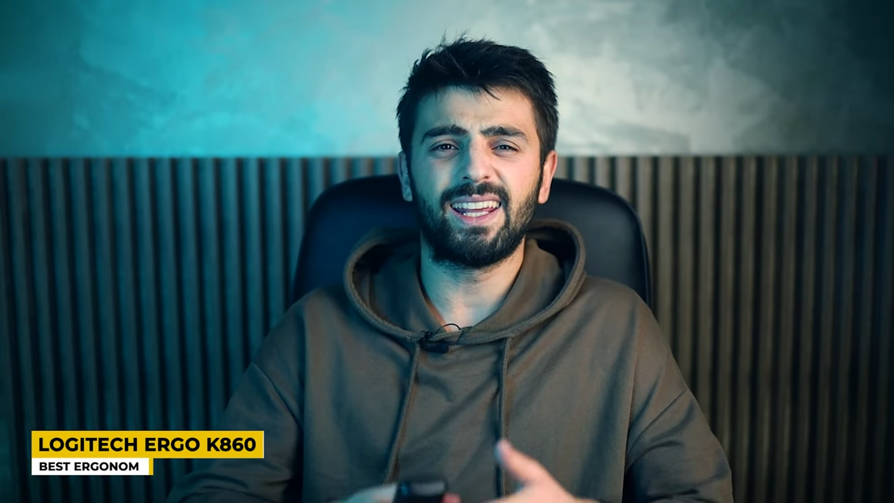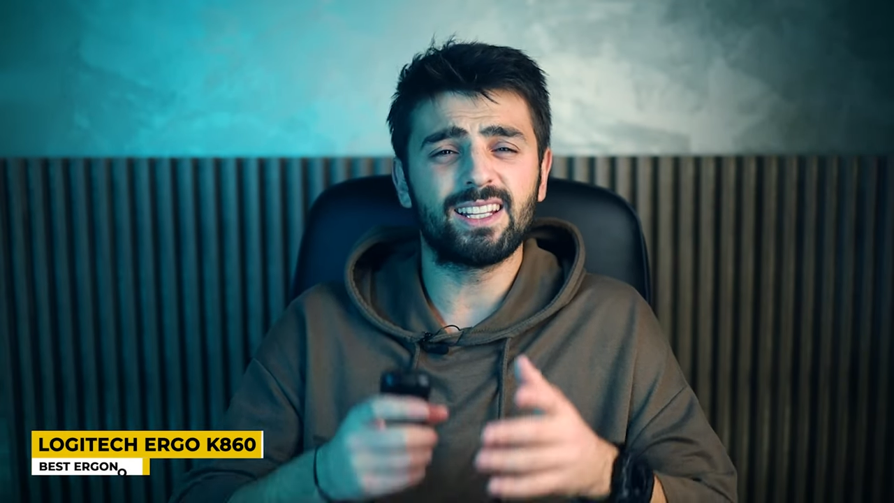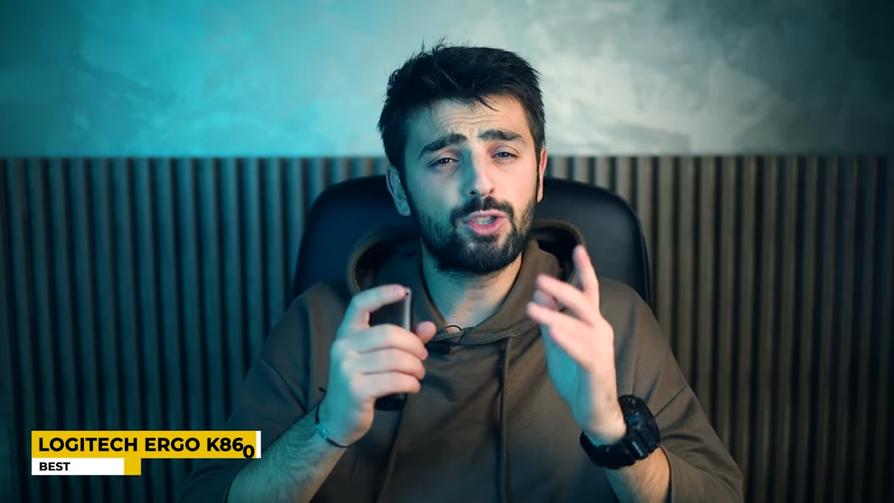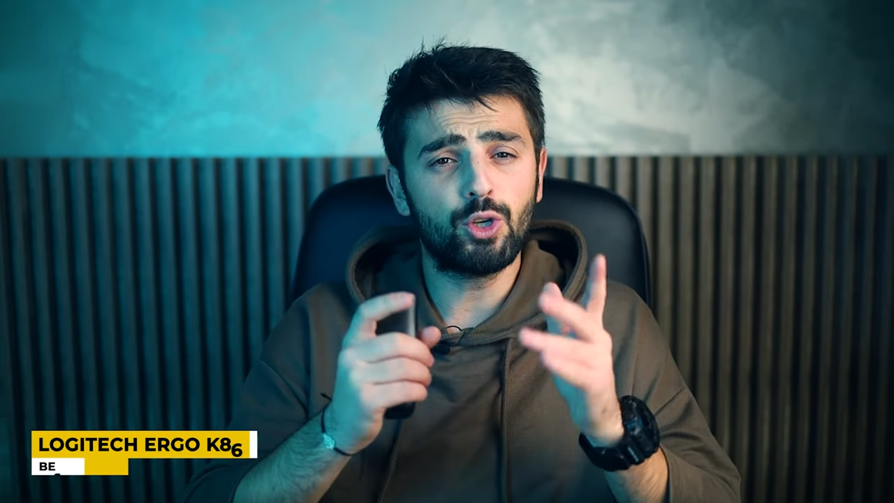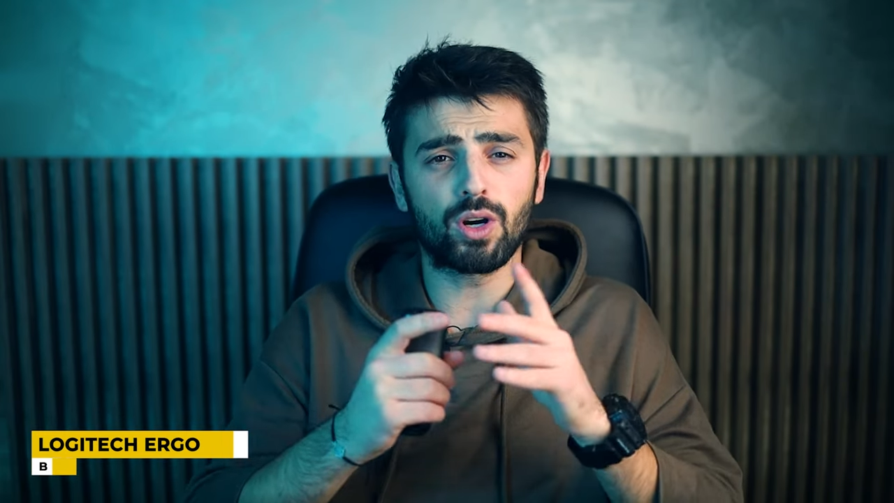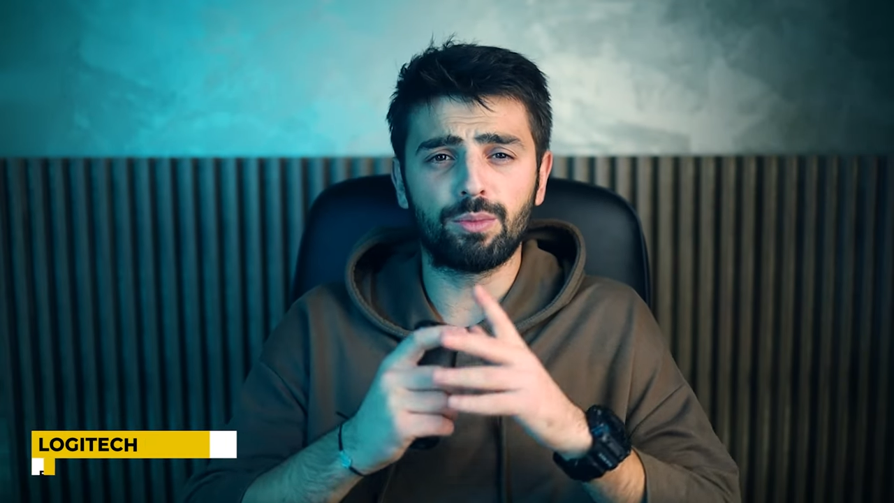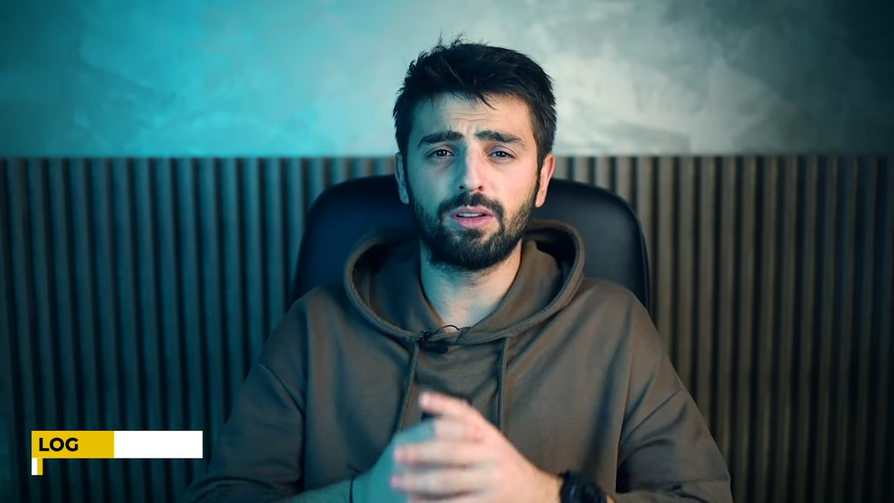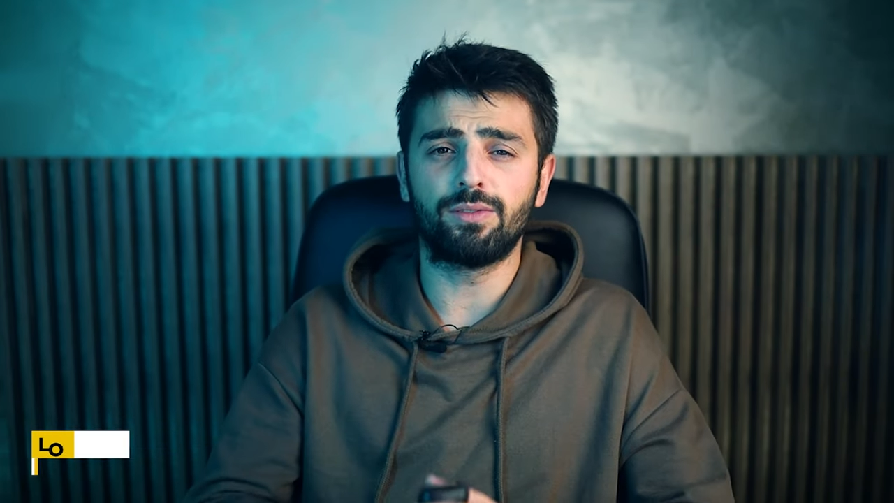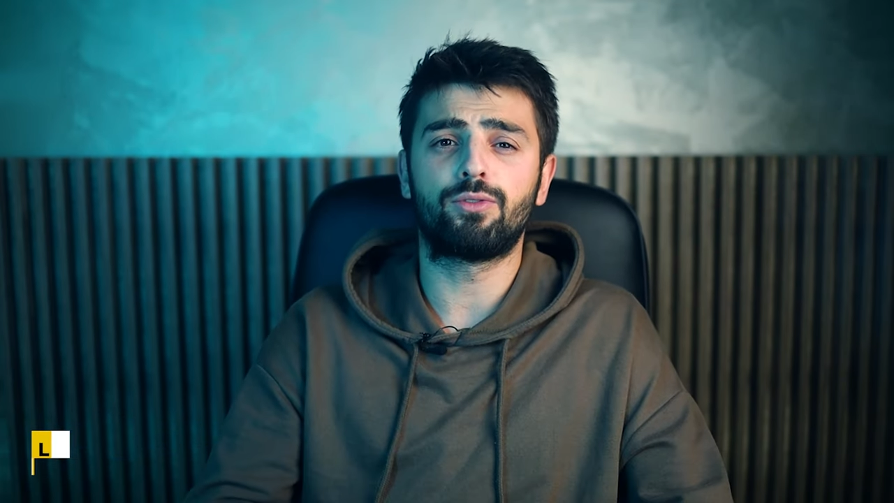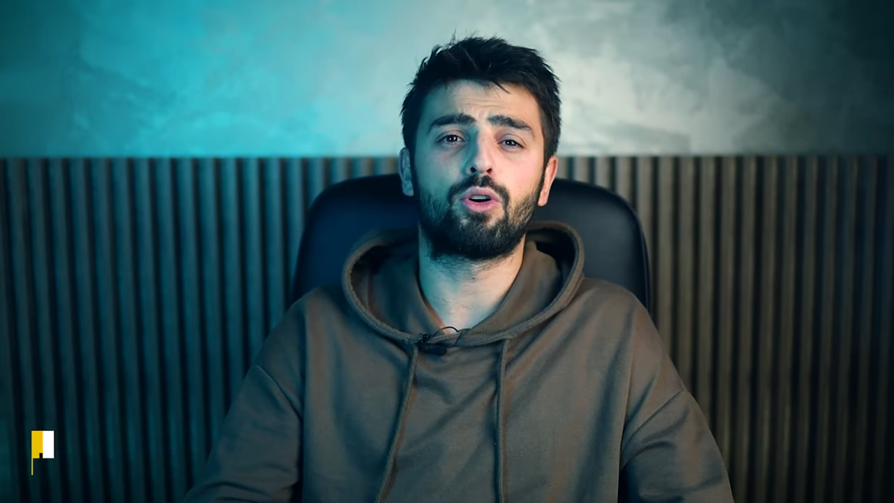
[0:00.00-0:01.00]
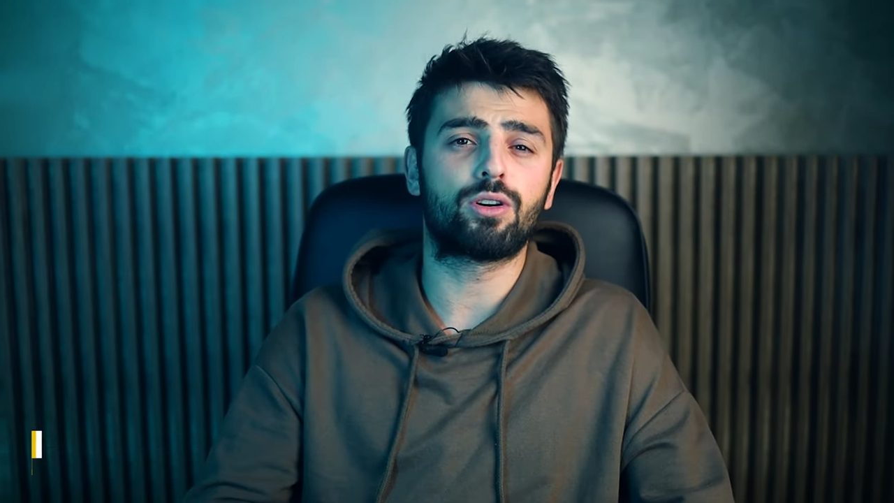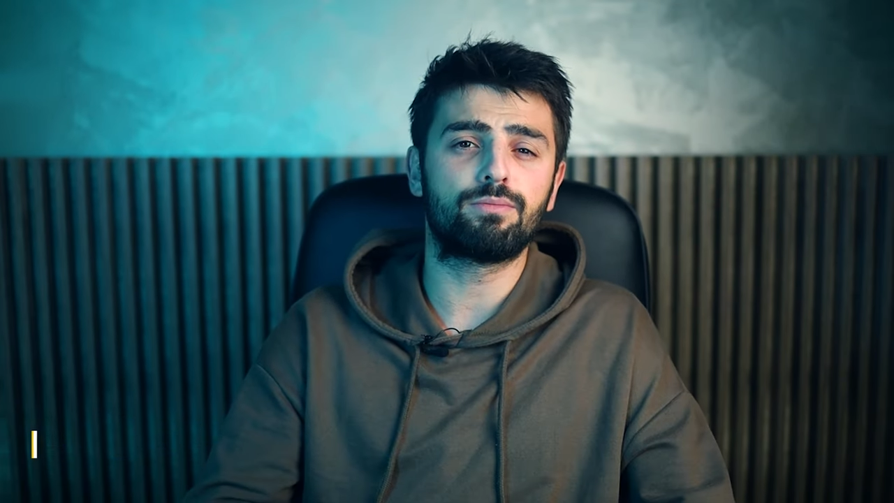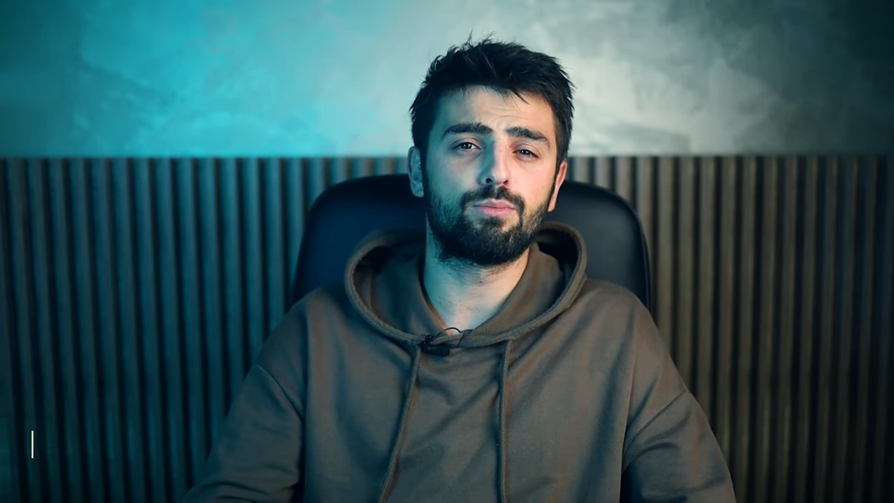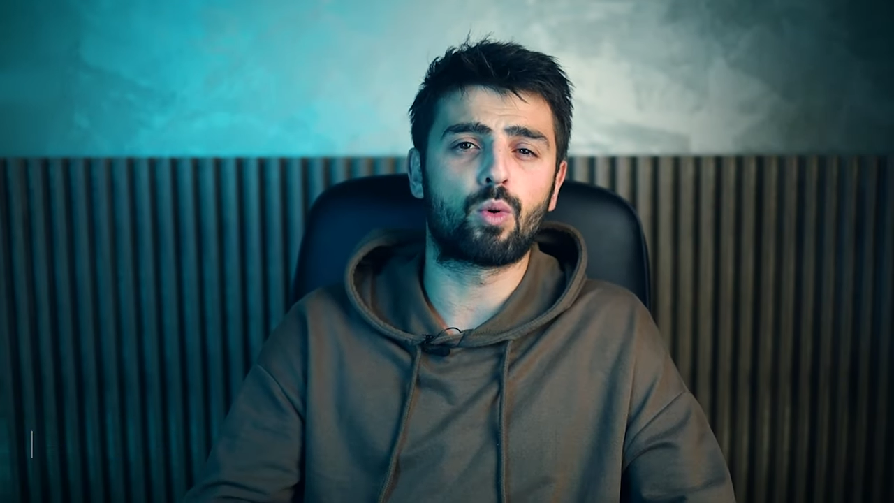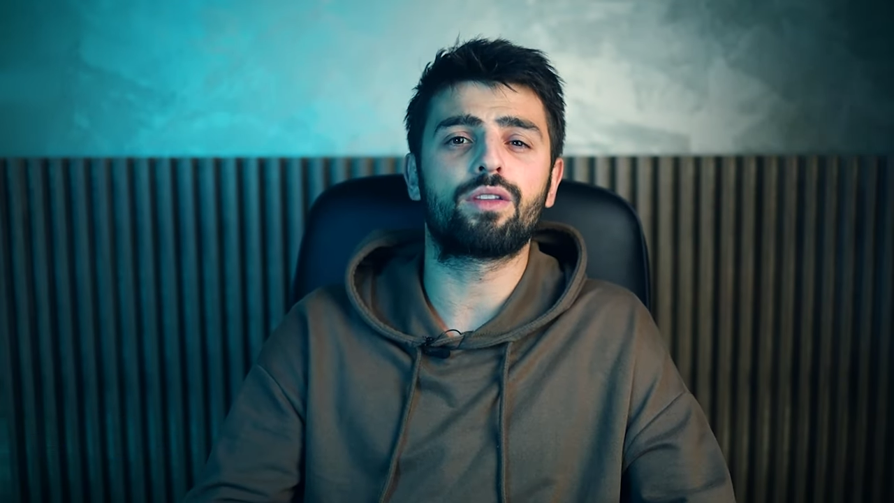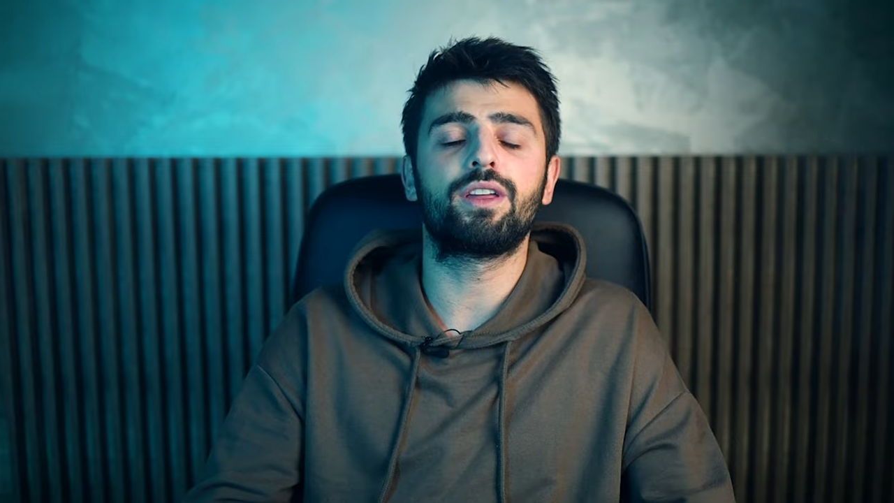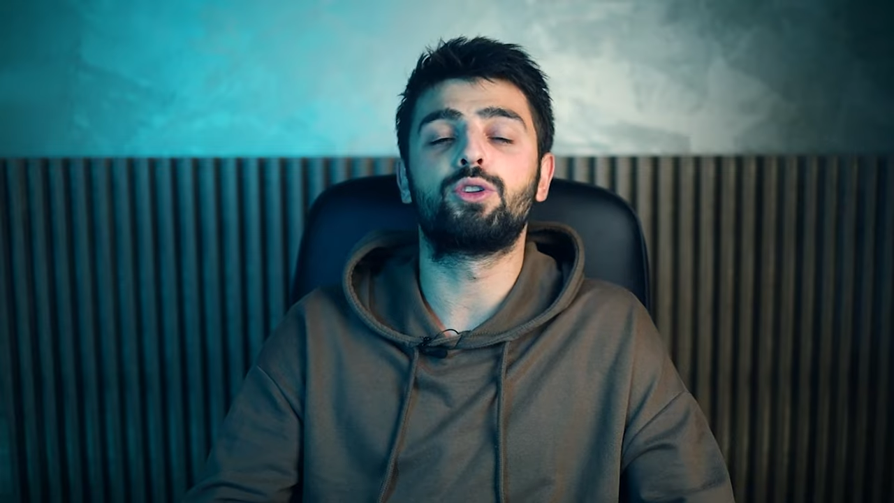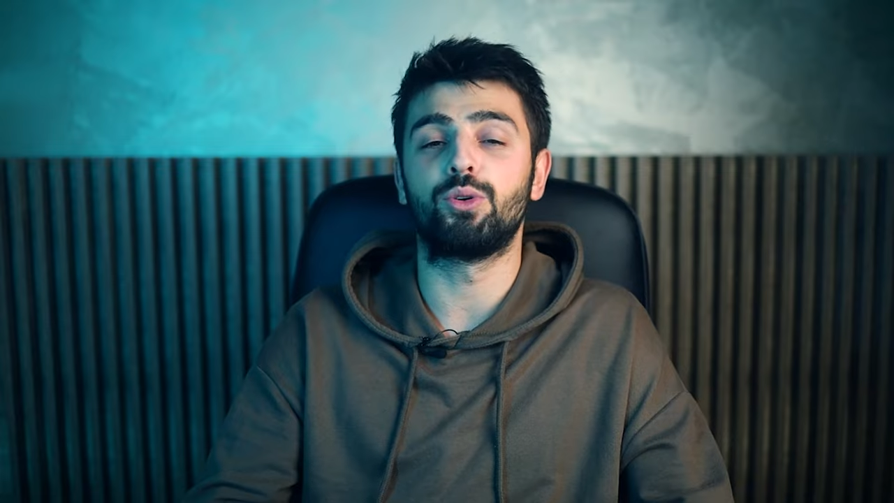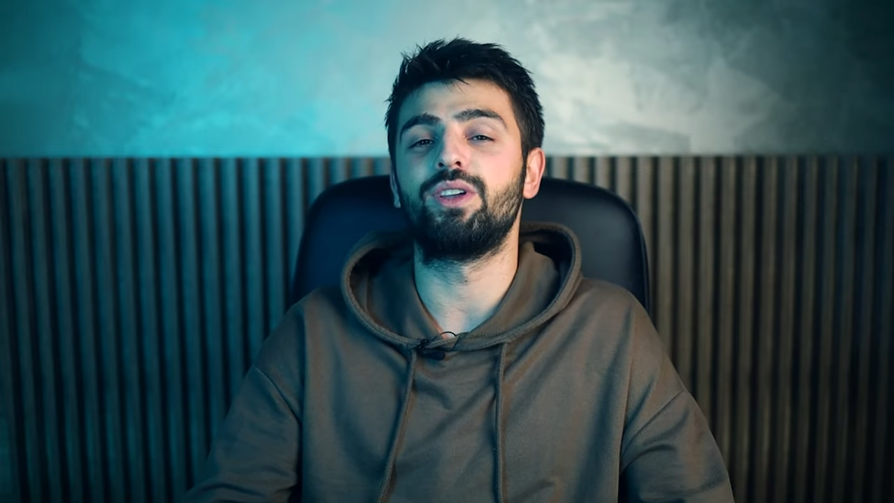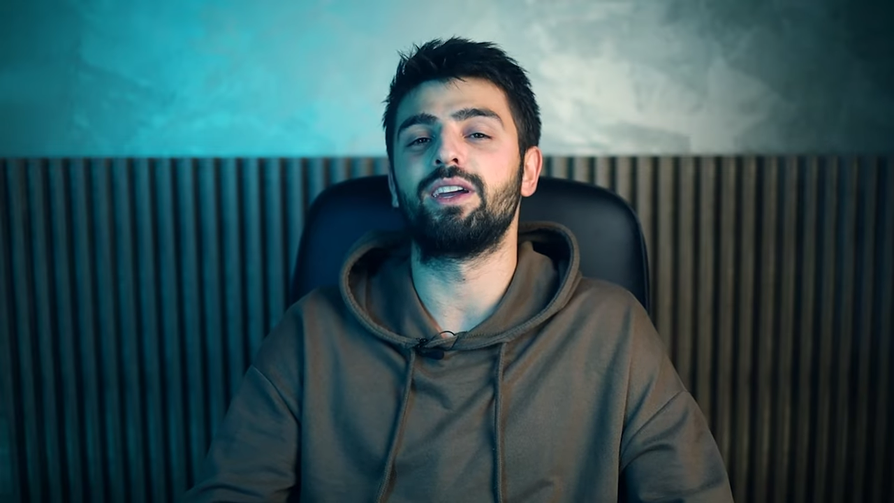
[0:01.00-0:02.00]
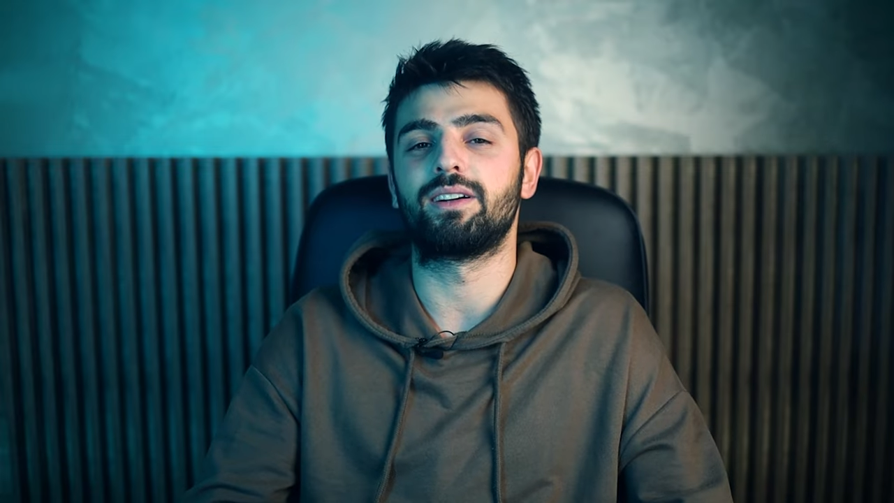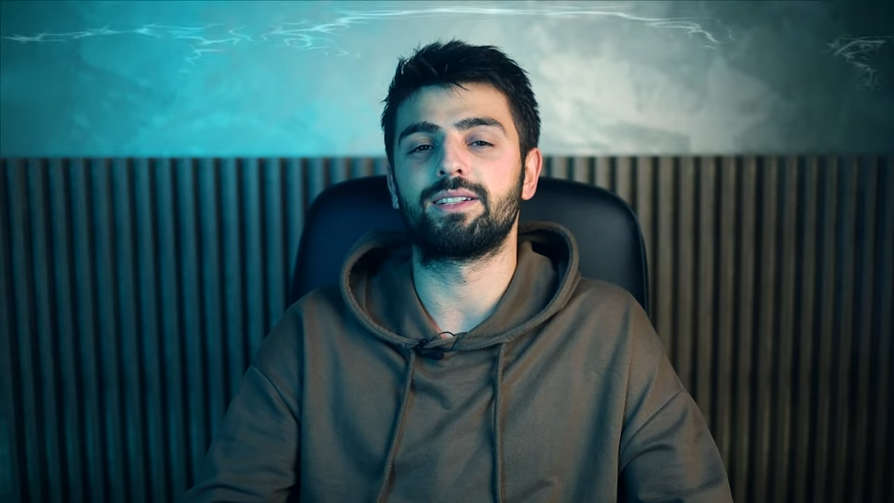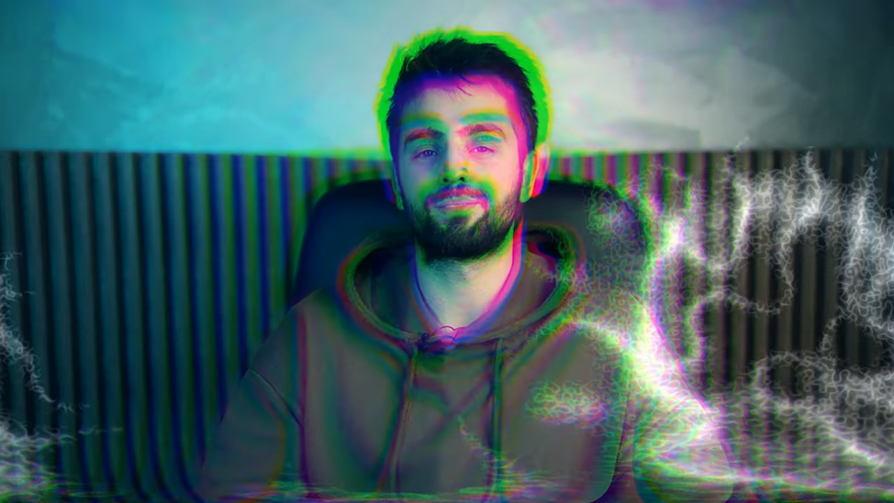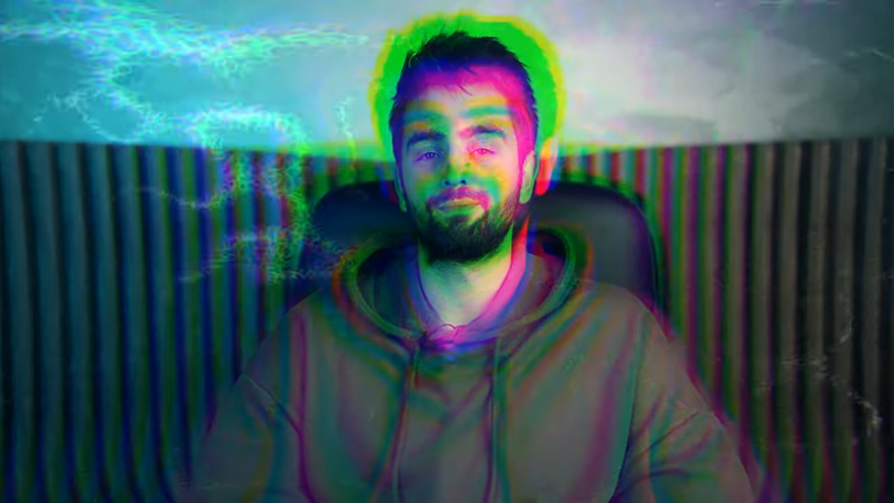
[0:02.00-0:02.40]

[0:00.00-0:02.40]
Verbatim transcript: it is durable for more than two years.